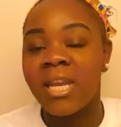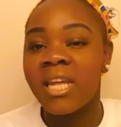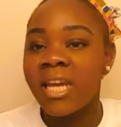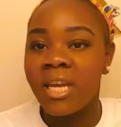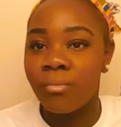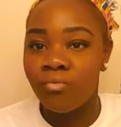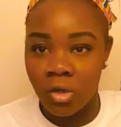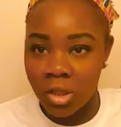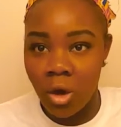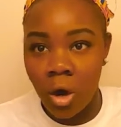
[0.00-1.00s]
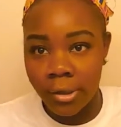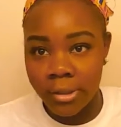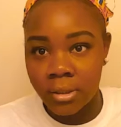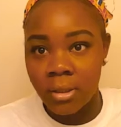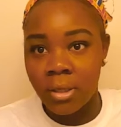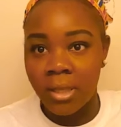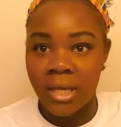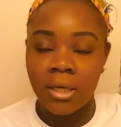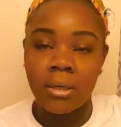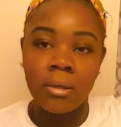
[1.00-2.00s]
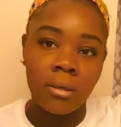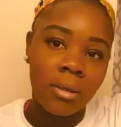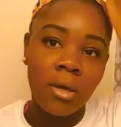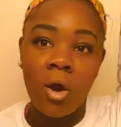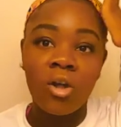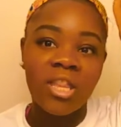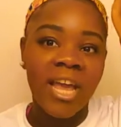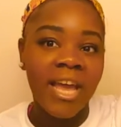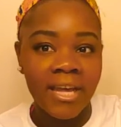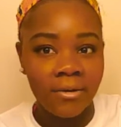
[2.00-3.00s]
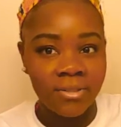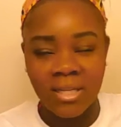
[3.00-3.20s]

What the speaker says: and it hit him really hard, like on the head.